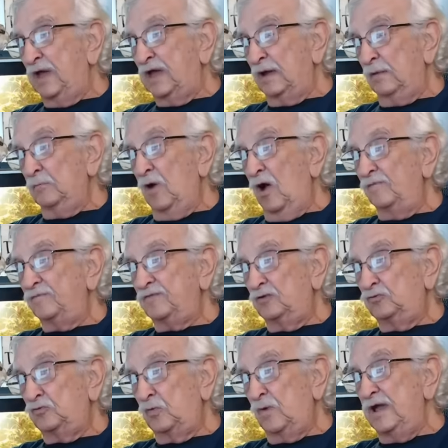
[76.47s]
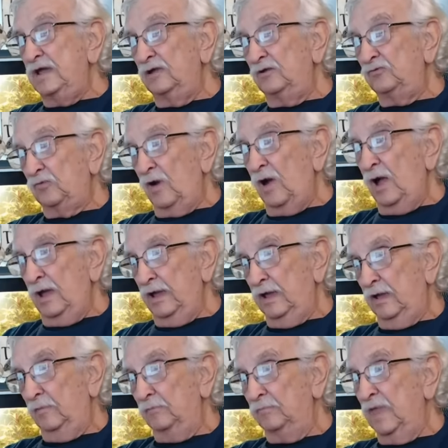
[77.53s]
pick them off the tree and dry
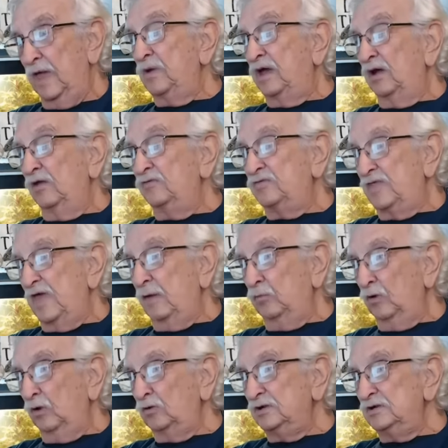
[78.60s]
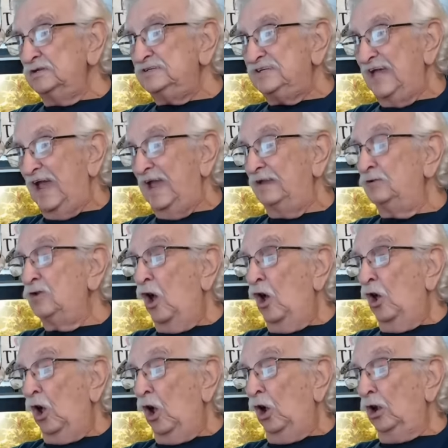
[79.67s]
them because they will contain
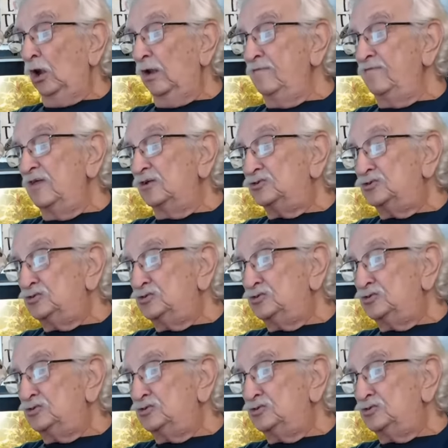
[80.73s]
all of the